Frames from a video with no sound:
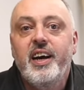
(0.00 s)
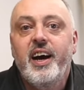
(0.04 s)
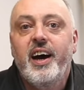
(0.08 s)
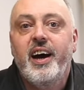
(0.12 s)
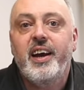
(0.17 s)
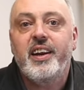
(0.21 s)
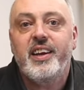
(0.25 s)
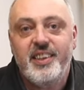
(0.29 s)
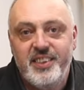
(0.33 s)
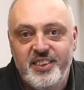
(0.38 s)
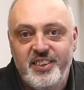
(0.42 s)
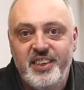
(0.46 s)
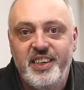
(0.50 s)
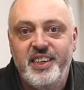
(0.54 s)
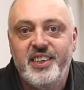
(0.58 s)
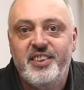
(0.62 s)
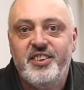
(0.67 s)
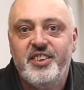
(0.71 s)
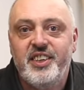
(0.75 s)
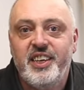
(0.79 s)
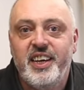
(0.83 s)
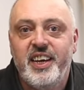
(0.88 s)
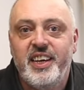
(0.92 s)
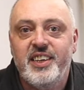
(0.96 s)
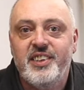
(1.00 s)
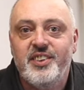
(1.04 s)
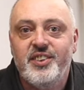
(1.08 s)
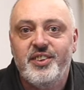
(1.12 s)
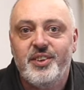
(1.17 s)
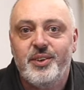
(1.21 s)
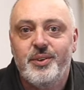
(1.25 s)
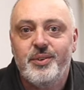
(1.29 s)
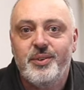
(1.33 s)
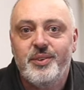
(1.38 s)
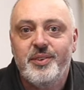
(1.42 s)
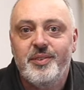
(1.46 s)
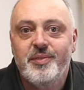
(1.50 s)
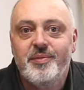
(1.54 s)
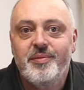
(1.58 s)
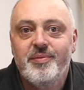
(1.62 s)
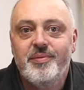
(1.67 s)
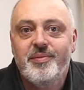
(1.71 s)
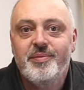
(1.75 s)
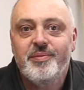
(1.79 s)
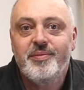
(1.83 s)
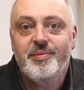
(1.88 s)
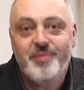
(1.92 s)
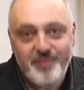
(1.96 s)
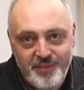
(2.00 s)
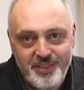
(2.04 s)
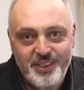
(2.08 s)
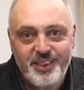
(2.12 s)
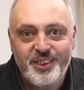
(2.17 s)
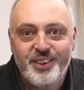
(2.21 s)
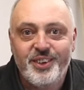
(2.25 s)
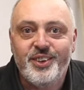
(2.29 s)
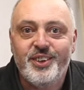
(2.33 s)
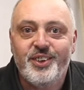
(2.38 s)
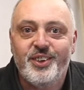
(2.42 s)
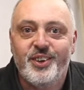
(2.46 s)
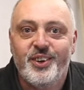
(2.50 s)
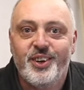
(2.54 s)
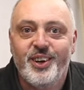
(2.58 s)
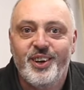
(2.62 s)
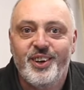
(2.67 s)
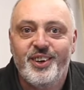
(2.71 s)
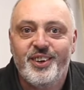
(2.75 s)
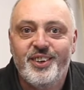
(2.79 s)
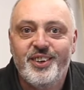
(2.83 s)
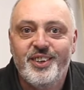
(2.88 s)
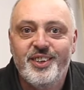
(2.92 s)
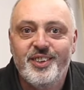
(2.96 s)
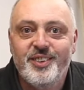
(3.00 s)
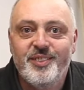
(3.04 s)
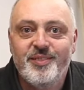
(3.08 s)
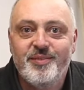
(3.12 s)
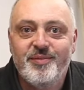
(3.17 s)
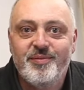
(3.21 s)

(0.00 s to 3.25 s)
and I'll see you again soon. Good luck.